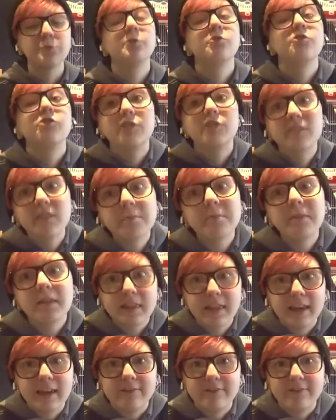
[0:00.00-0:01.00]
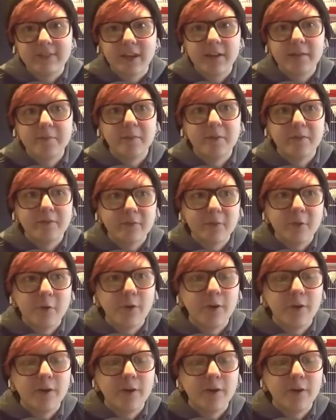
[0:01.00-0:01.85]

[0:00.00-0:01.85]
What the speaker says: which is something they have done before,